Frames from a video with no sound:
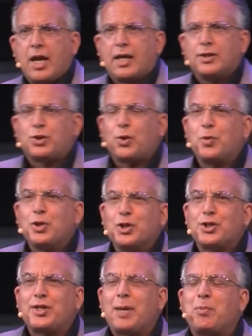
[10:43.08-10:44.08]
and so when you
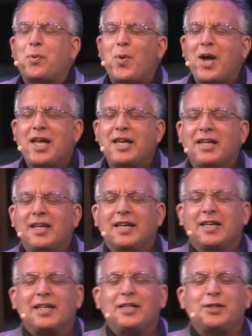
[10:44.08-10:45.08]
step away,
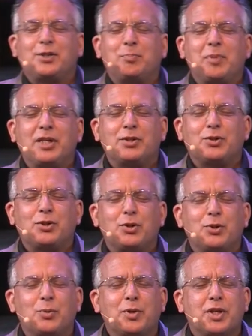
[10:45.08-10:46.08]
he speaks to
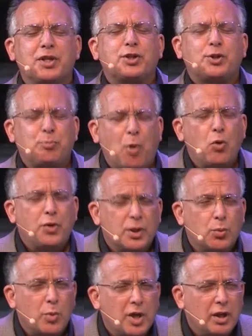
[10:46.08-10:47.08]
you with his
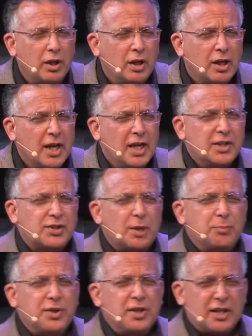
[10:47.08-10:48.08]
spoken will,
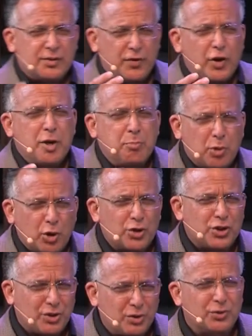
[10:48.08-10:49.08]
something that's very
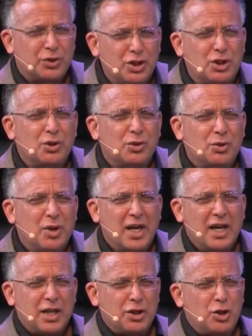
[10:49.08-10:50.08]
personal to you,
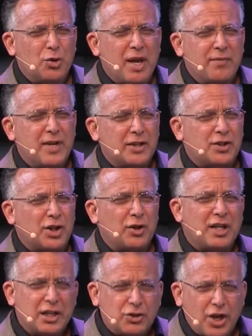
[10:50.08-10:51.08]
that you don't have
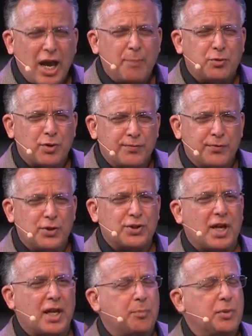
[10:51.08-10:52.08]
necessarily a chapter and verse
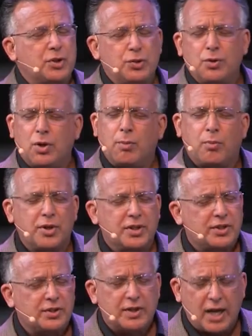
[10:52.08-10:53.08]
on it, but you know, boy,
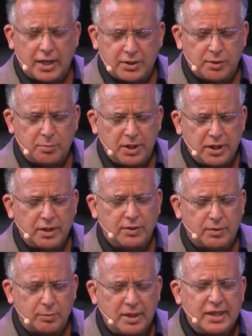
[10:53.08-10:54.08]
this is God speaking
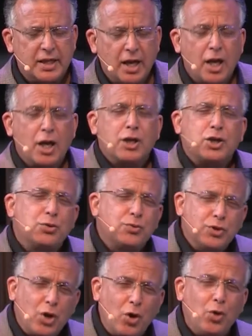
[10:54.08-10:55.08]
to me. You
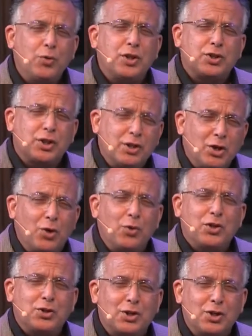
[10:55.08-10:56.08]
know that you know
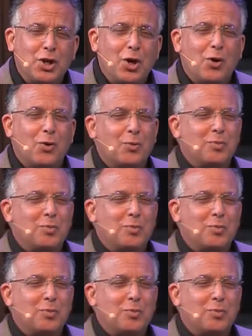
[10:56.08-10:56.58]
that you know